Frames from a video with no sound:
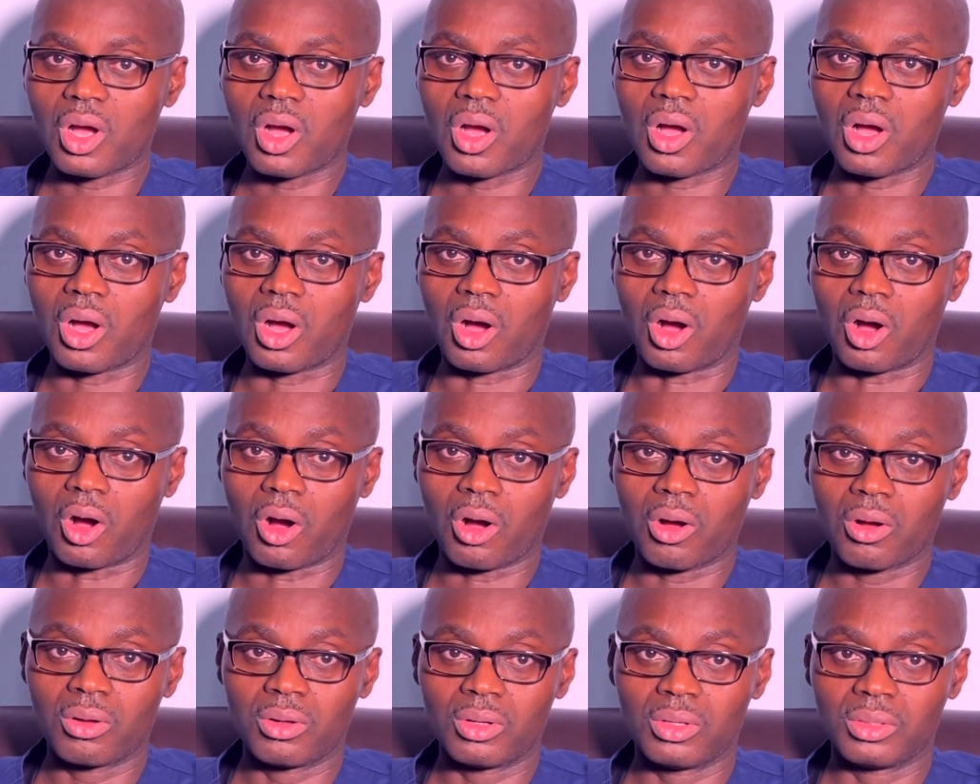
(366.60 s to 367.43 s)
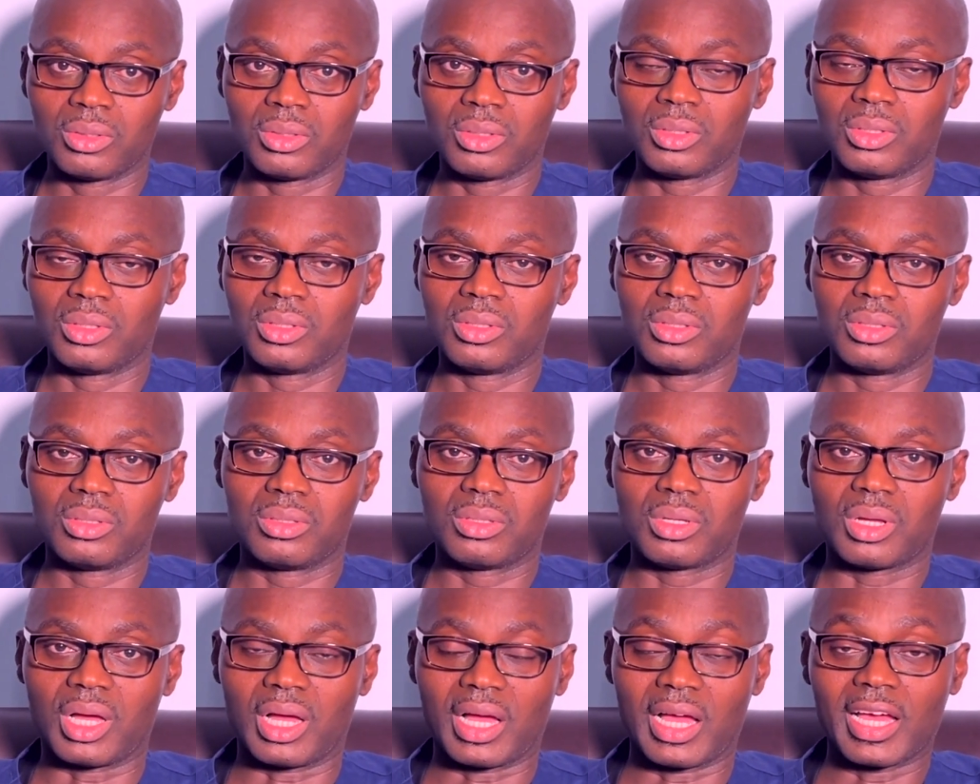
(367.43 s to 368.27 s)
or
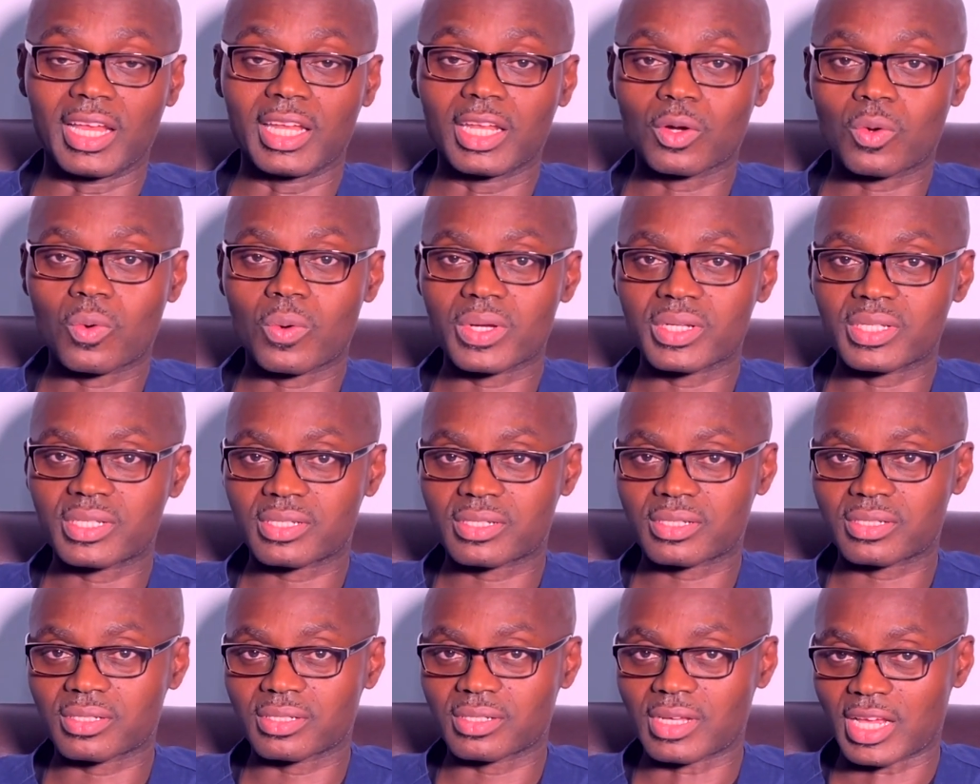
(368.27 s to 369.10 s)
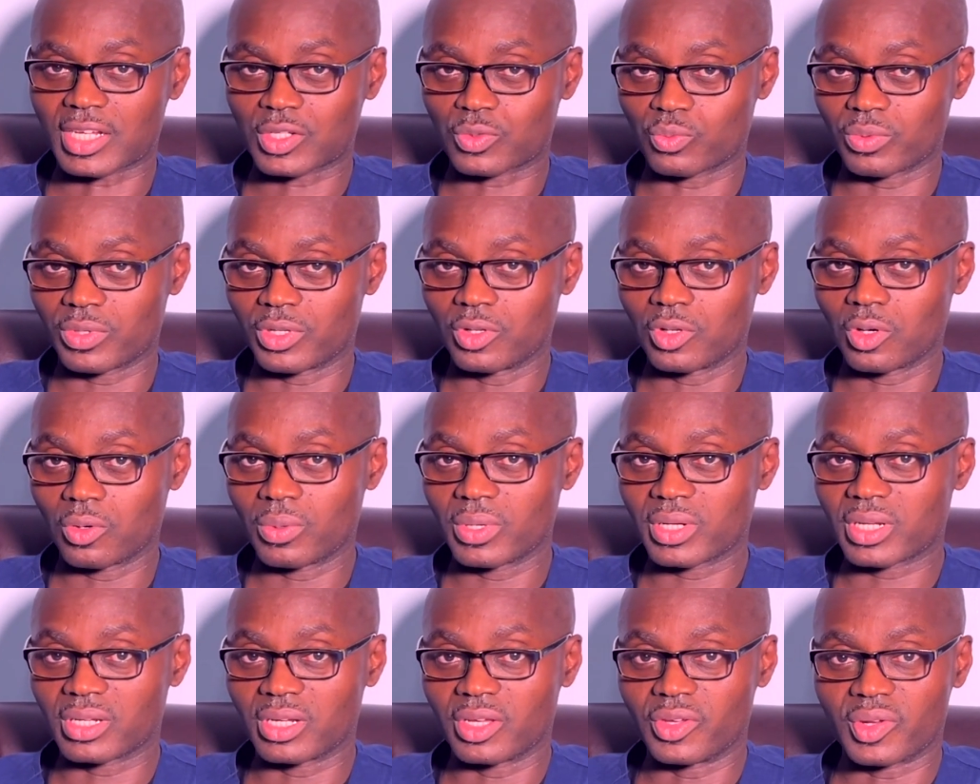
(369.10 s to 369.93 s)
Eliquis, as we know
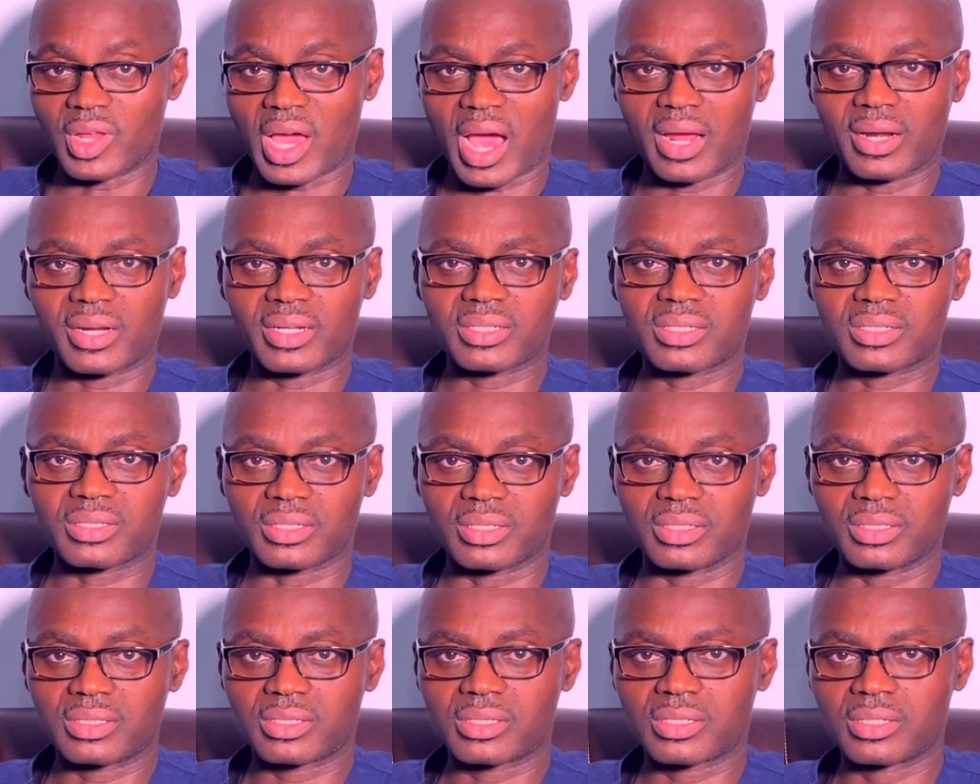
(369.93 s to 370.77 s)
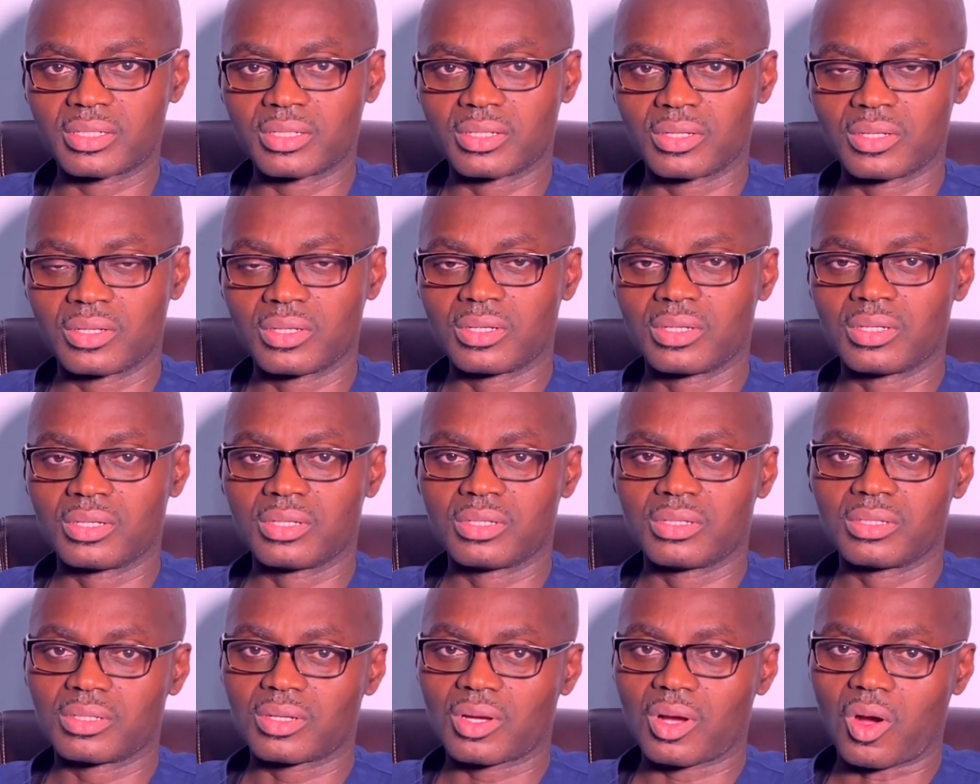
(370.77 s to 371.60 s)
it in the United States,
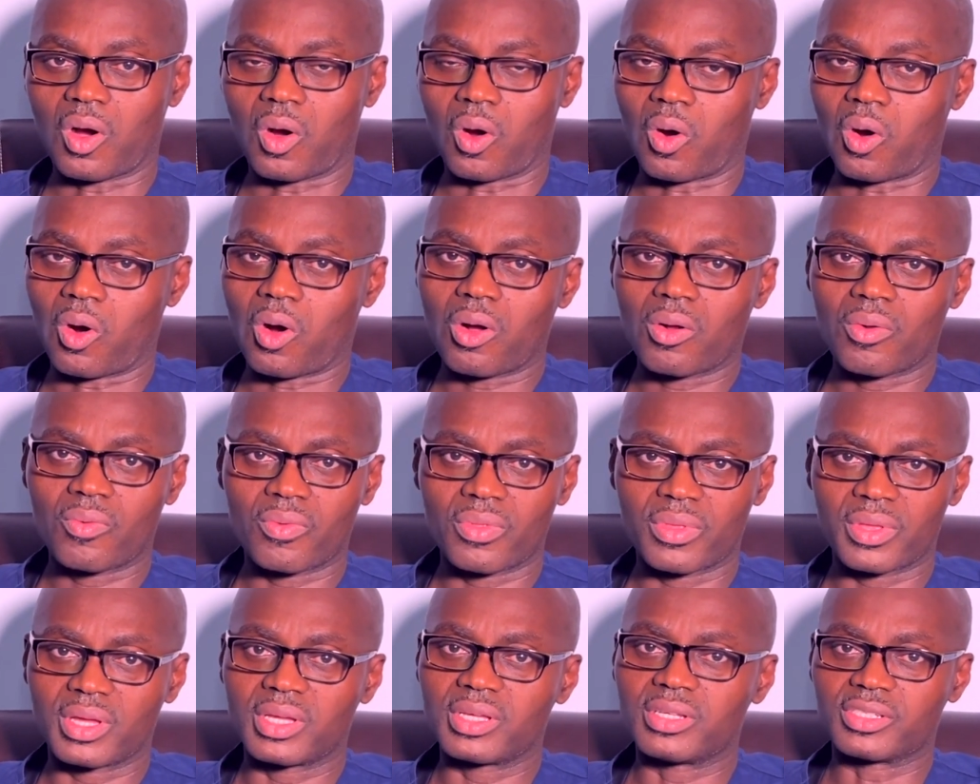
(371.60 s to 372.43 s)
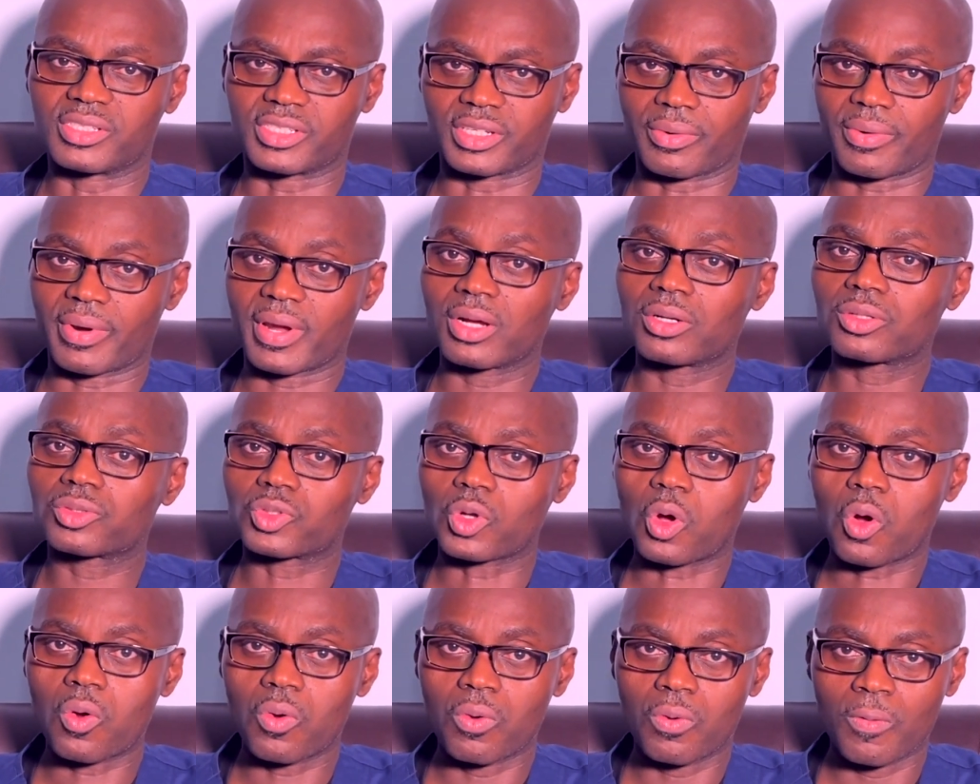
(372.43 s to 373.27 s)
or
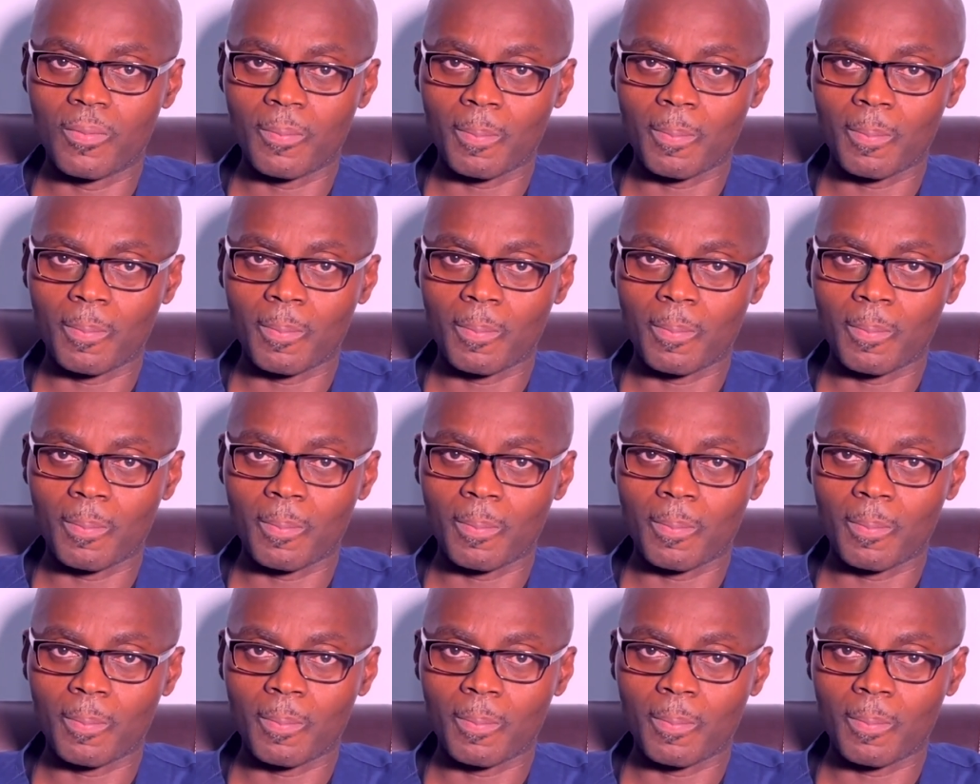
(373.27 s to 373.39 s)
Xarelto,